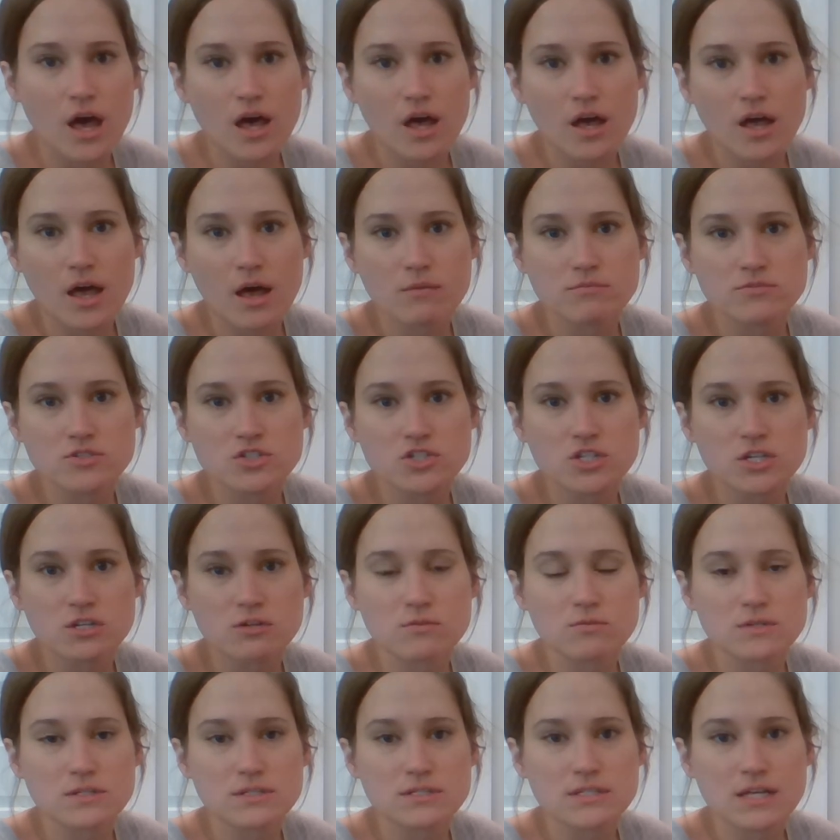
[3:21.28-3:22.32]
comes to
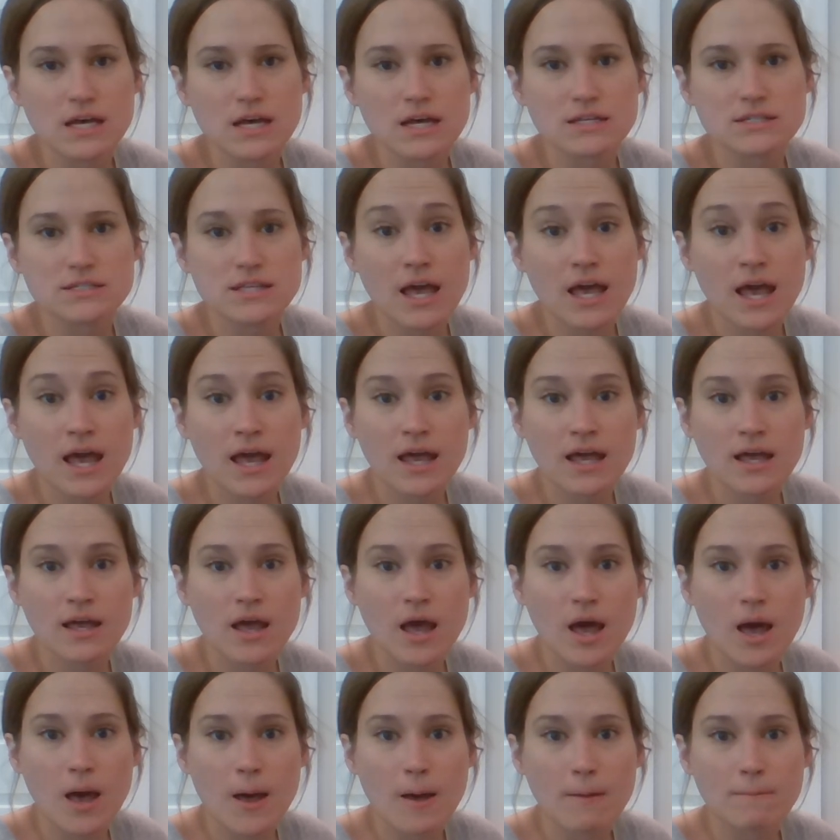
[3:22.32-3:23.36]
you and says, "Hey,
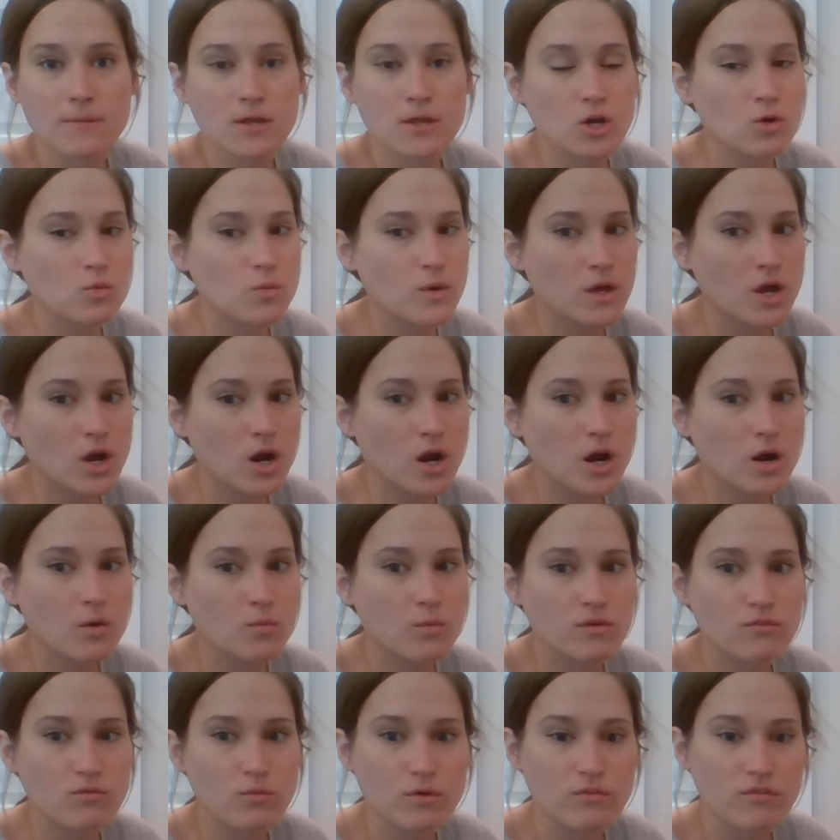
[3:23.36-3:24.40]
here we are.
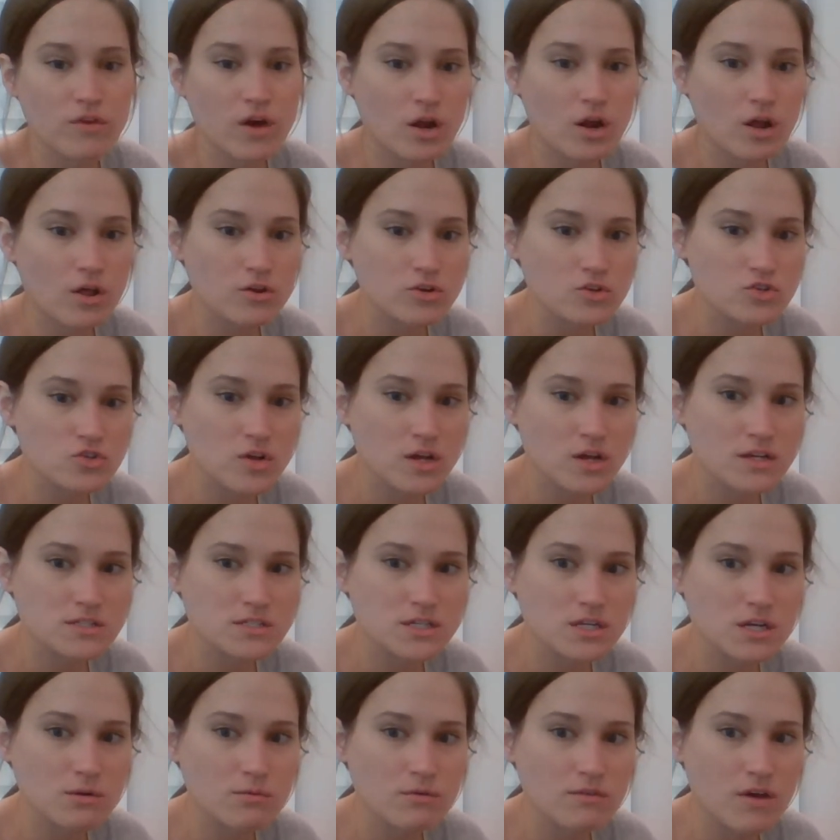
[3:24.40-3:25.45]
We've got all our trucks
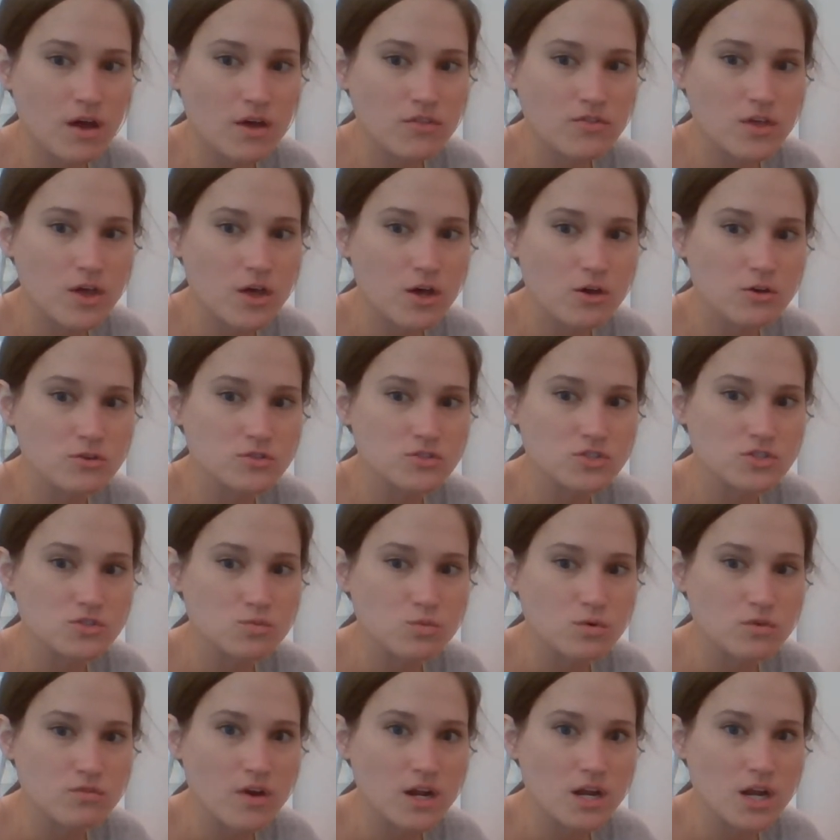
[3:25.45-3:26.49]
here. We've got the hoses.
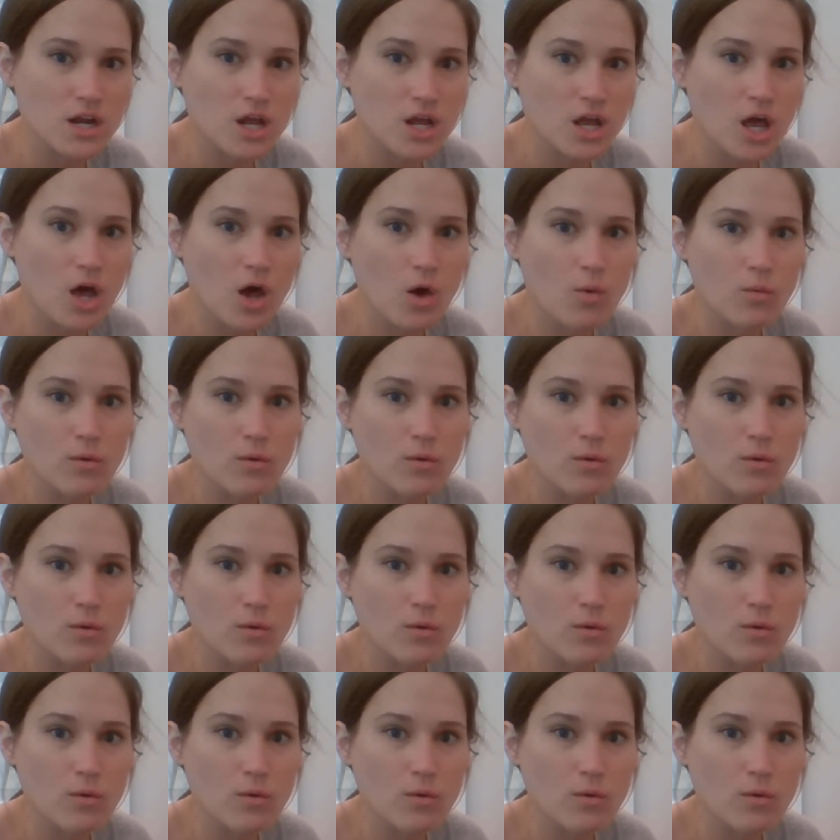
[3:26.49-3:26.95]
We're ready to go.